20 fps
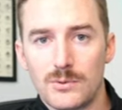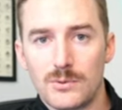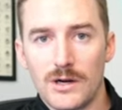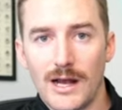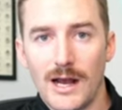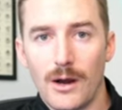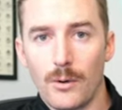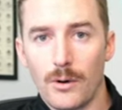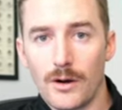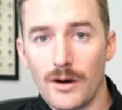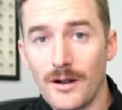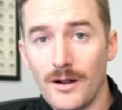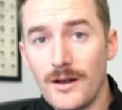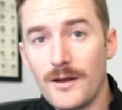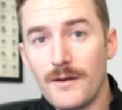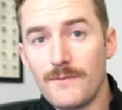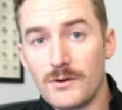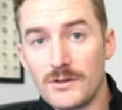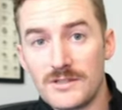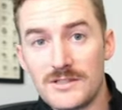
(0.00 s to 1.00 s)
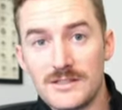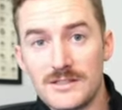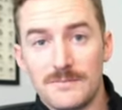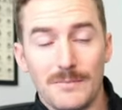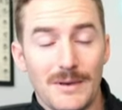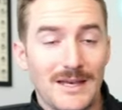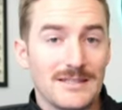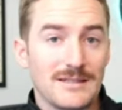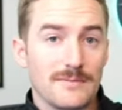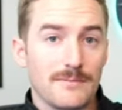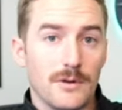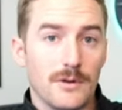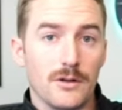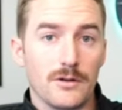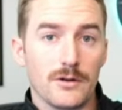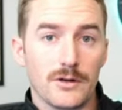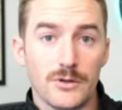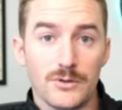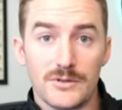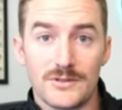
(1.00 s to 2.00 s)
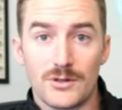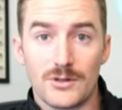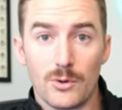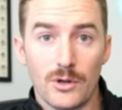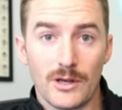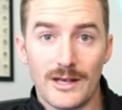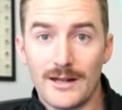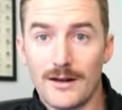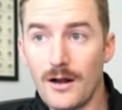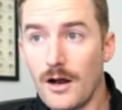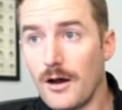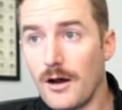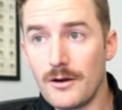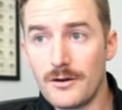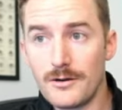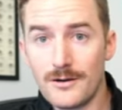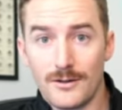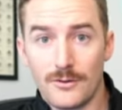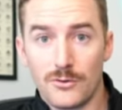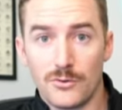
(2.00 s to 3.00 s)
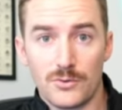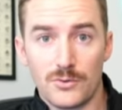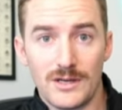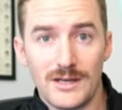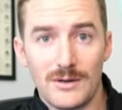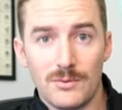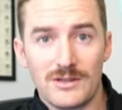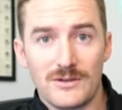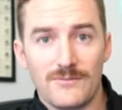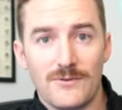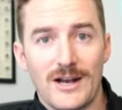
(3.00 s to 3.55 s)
per hour versus Mason Miller, who's throwing it 103 with the